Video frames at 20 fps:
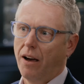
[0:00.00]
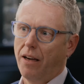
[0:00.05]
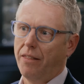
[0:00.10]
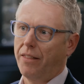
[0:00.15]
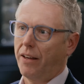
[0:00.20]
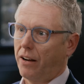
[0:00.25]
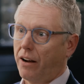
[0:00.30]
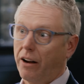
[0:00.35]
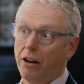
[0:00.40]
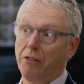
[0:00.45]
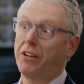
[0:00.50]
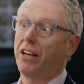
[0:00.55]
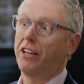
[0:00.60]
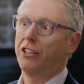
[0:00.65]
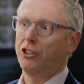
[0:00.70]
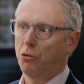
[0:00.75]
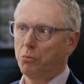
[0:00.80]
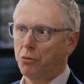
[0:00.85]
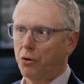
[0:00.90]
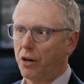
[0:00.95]
and then kind of getting
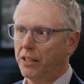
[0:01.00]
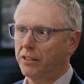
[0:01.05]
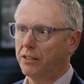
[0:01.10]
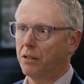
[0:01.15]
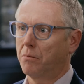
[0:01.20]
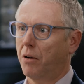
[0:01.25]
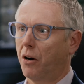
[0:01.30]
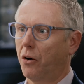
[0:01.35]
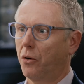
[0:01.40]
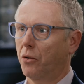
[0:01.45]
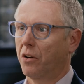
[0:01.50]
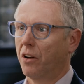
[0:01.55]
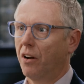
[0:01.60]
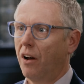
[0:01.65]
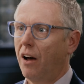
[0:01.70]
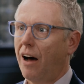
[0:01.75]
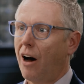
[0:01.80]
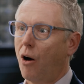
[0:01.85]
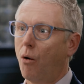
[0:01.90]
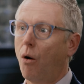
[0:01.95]
surprised about
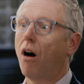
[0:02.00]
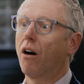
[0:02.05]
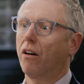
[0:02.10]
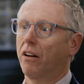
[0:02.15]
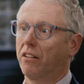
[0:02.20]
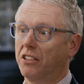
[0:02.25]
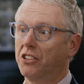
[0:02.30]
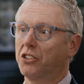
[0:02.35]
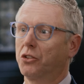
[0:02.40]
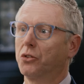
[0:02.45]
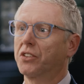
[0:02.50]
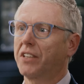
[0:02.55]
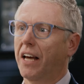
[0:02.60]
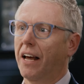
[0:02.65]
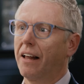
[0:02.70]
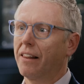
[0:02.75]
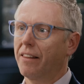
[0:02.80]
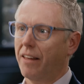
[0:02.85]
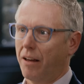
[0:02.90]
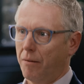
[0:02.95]
how hard it is to
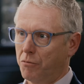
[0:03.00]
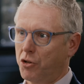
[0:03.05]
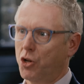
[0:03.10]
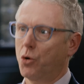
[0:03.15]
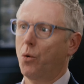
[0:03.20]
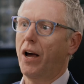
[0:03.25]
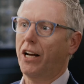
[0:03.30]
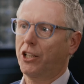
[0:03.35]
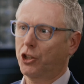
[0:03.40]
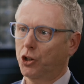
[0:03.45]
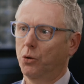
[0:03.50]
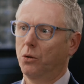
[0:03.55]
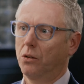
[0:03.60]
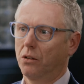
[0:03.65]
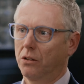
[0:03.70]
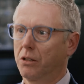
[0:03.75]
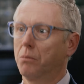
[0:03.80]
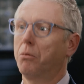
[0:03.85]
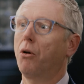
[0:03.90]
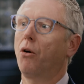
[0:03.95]
scale them to
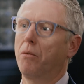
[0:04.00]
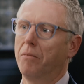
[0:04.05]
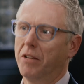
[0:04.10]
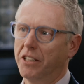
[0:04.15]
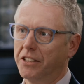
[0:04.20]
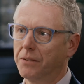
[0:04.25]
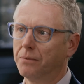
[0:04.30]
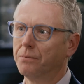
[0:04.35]
actual deployment.